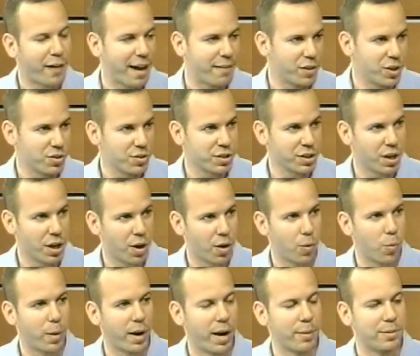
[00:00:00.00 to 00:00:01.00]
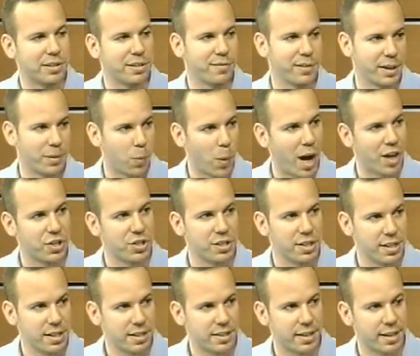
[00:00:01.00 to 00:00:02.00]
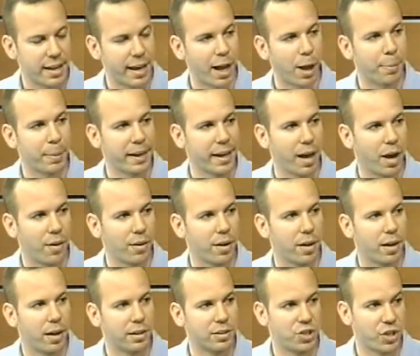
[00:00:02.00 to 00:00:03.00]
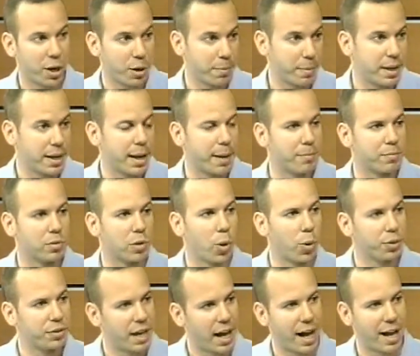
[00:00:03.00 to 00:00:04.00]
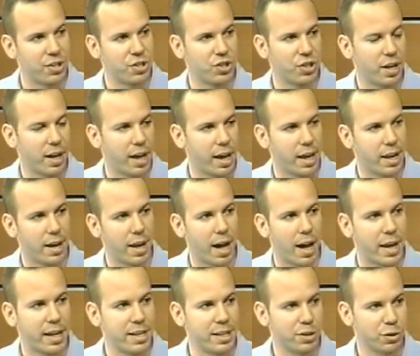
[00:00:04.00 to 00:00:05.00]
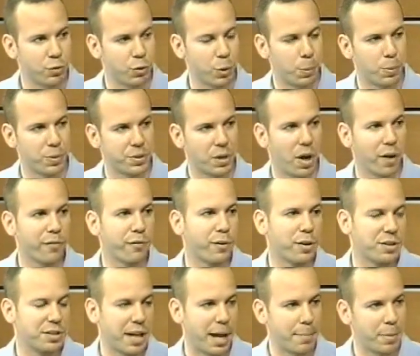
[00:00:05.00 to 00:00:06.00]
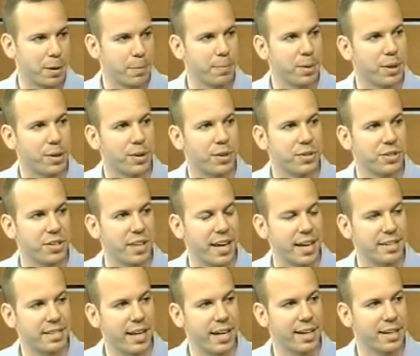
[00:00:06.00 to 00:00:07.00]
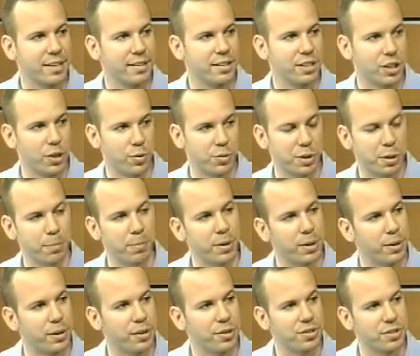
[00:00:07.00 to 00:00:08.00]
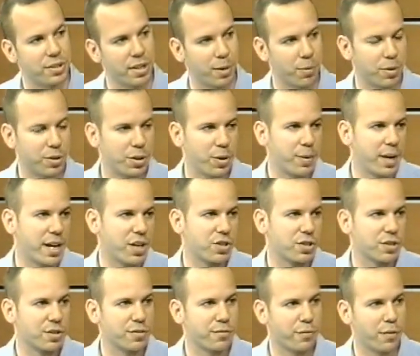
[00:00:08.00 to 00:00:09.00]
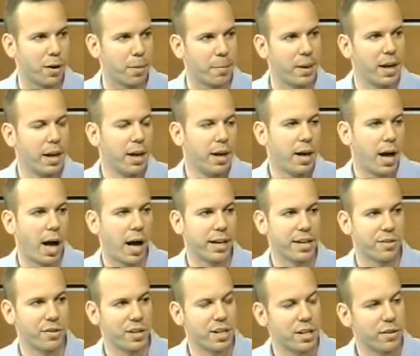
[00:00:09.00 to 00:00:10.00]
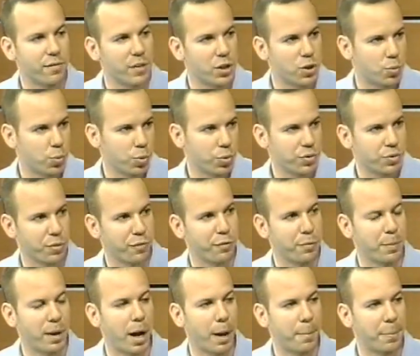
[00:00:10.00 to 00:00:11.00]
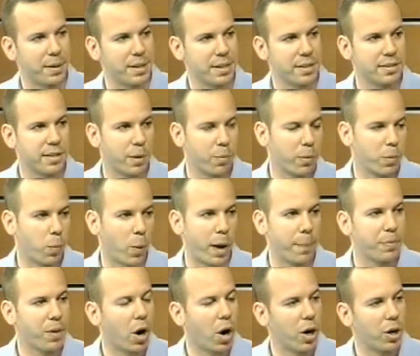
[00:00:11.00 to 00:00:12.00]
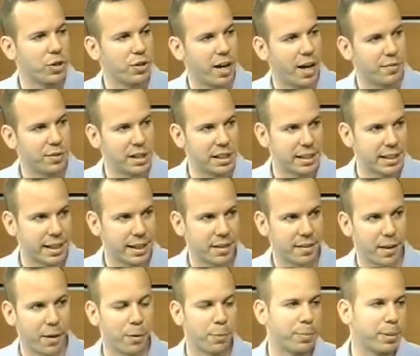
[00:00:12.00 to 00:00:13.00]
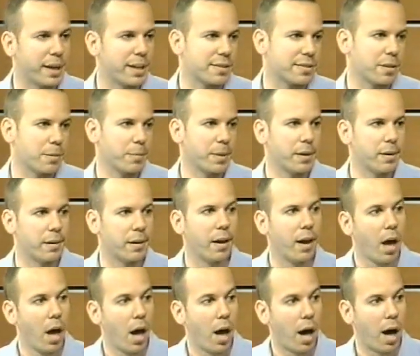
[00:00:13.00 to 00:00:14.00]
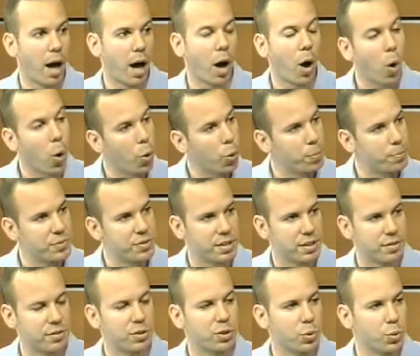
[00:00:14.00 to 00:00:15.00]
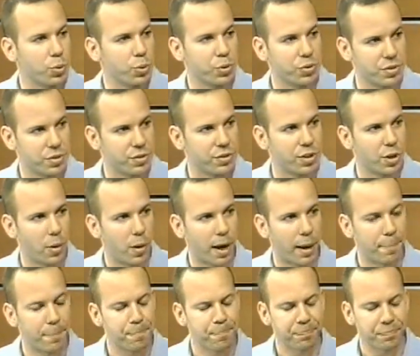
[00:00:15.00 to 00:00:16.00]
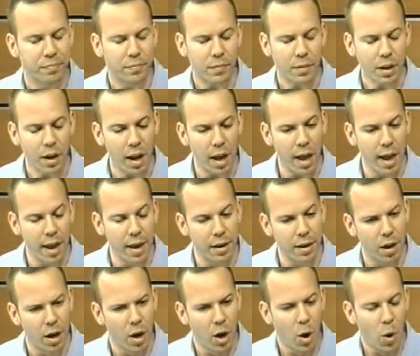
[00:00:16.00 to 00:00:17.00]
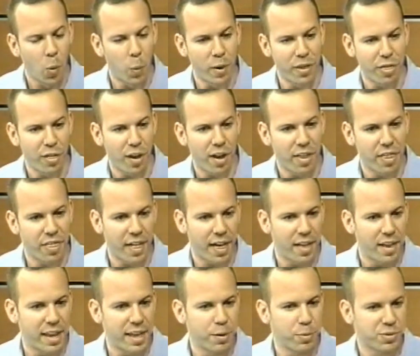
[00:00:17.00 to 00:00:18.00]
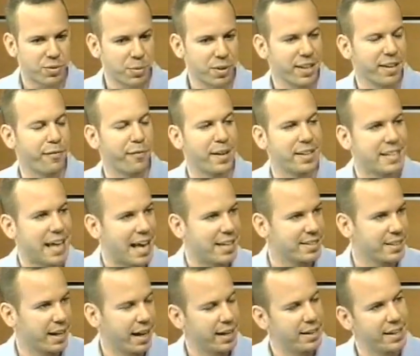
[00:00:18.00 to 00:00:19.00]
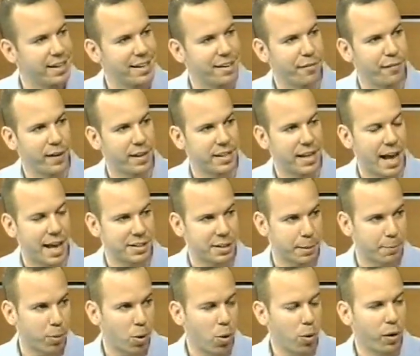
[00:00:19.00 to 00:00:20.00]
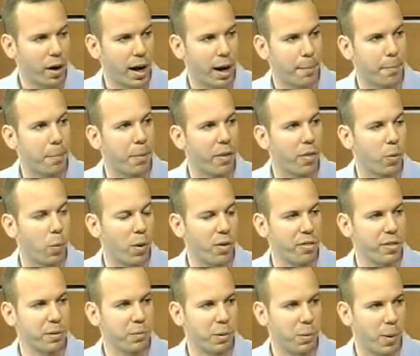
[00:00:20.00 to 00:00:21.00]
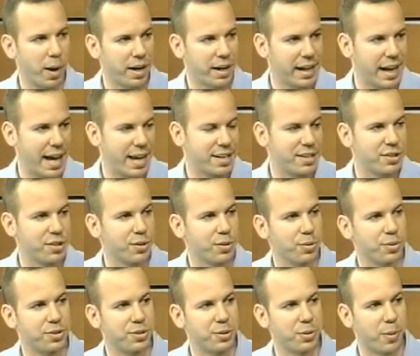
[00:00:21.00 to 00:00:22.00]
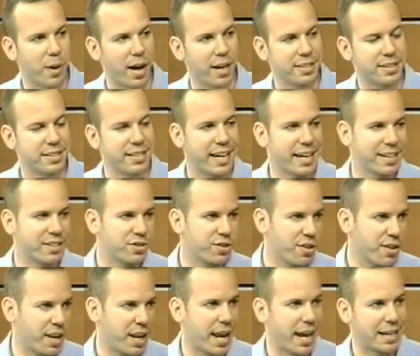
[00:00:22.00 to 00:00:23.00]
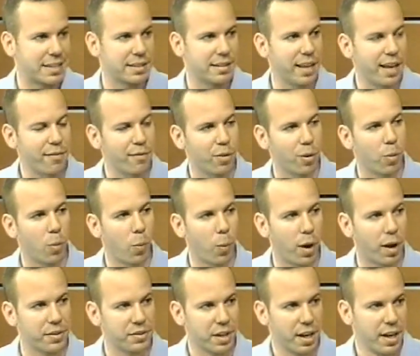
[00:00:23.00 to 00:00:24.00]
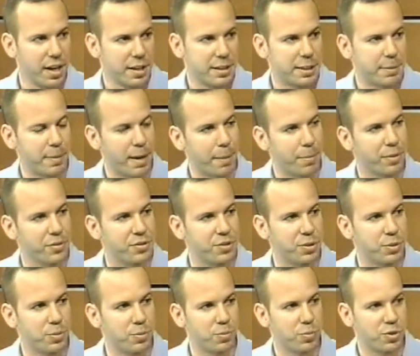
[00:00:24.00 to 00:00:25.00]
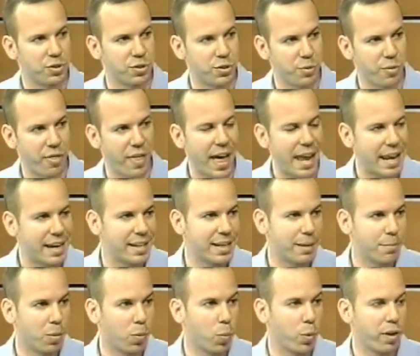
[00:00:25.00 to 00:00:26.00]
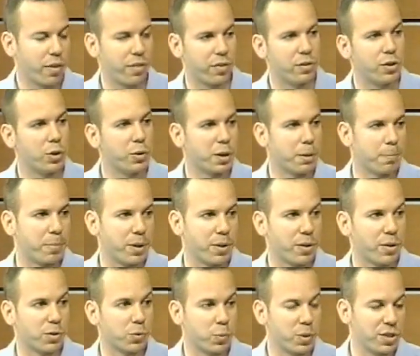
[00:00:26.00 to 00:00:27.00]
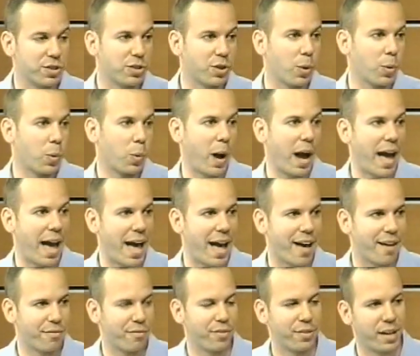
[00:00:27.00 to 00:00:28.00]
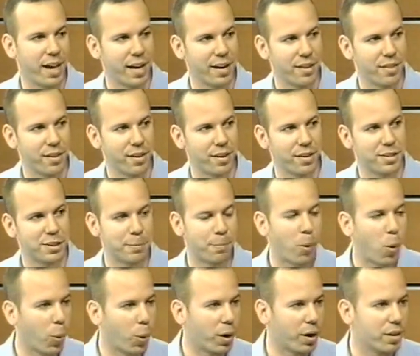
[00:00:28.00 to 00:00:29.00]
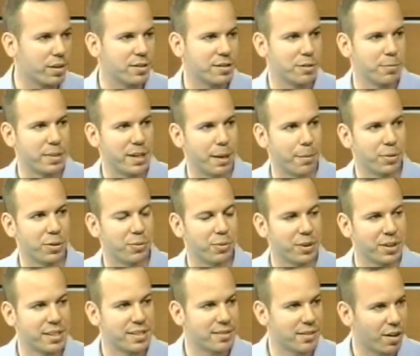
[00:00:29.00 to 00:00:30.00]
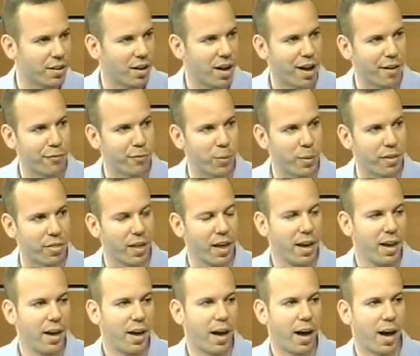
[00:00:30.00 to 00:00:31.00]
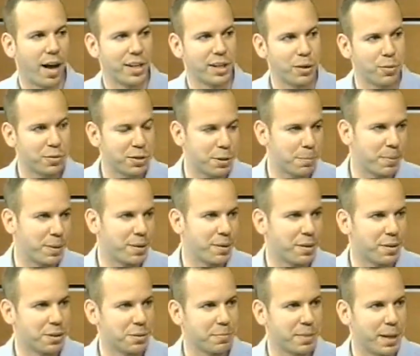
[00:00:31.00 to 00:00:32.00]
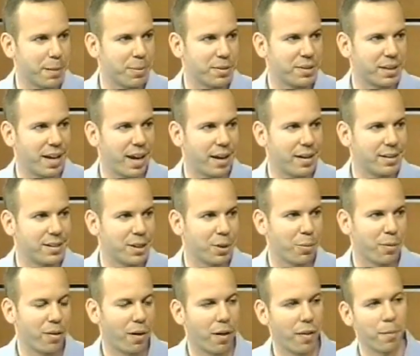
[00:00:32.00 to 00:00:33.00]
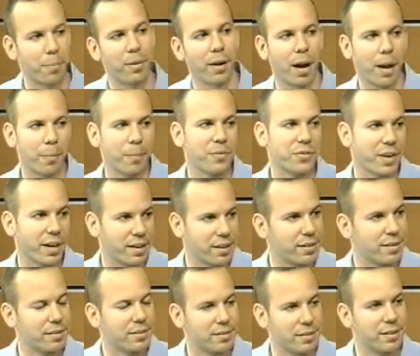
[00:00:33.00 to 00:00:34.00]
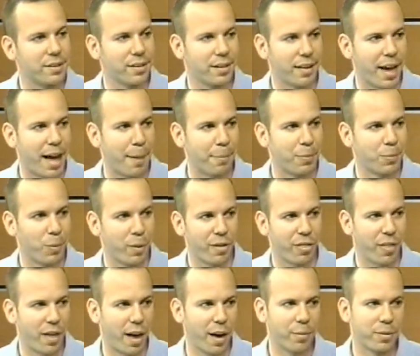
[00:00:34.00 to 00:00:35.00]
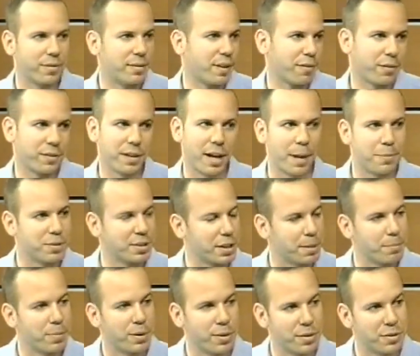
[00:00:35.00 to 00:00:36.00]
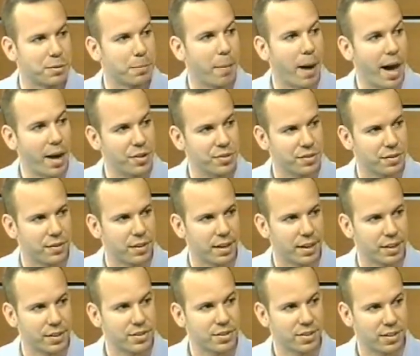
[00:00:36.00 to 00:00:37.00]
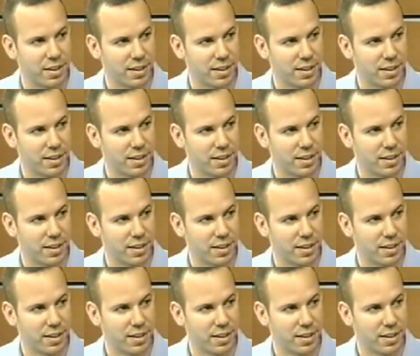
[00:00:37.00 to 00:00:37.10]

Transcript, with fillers: five years ago when I was living in Washington, D.C., helping out a gentleman named Lowell Dodge, and uh, his group was called First Time Computers, and they had taken used computers that were donations from uh, either individuals or from companies. They would wipe the hard drives clean and they would place them in uh, homes and schools and so on. Mm -hmm. And we thought that it was really a fantastic idea and a fantastic program, but the one thing we wanted to kind of do to, uh, to take it to the next level was to be able to do that idea but with new computers. We just don't have kind of the support to be able to really start off with uh, use computers and be able to kind of deal with all the problems that right. could, could happen with uh, with different types of computers and models and, and things. And a